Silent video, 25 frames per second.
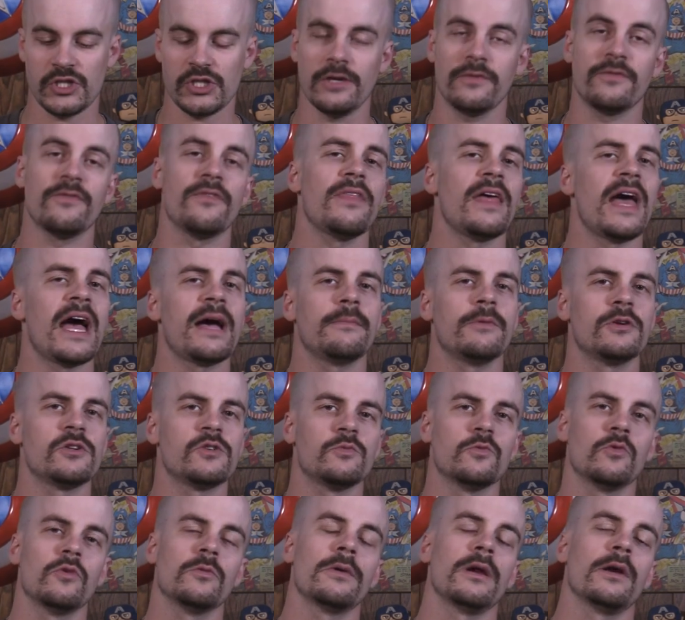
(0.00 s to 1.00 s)
shift that
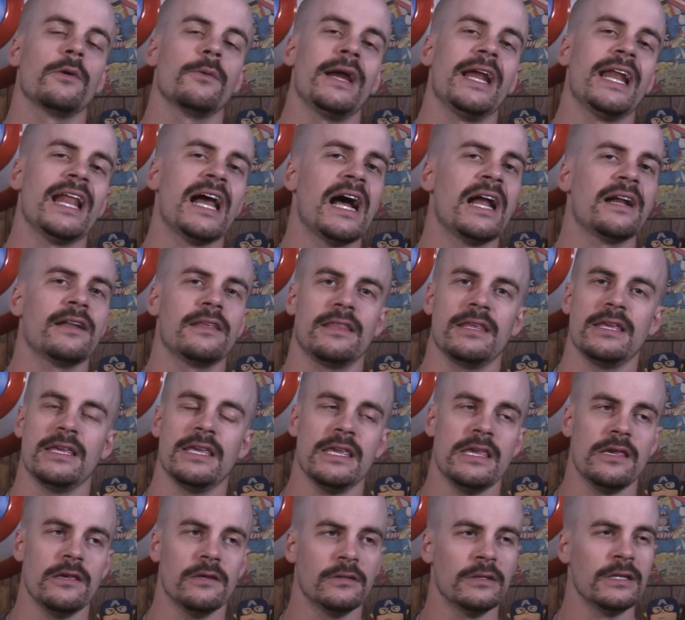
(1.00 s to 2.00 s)
much more my weight onto the
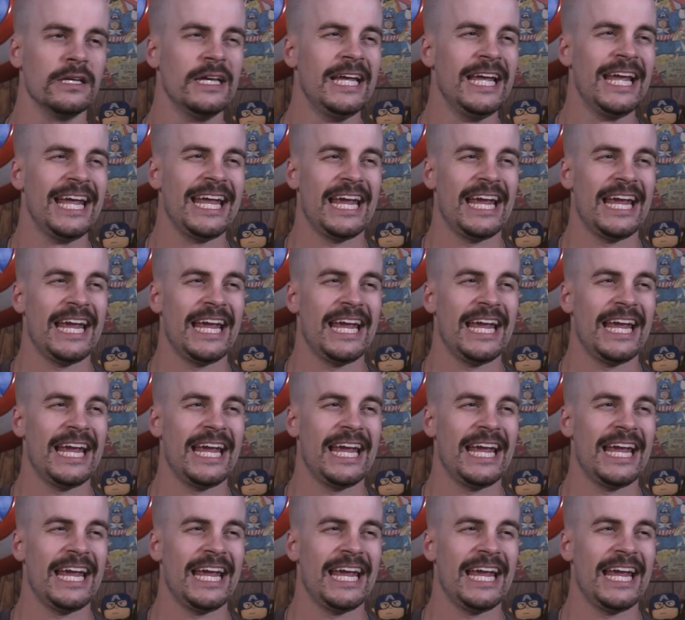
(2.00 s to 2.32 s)
heel,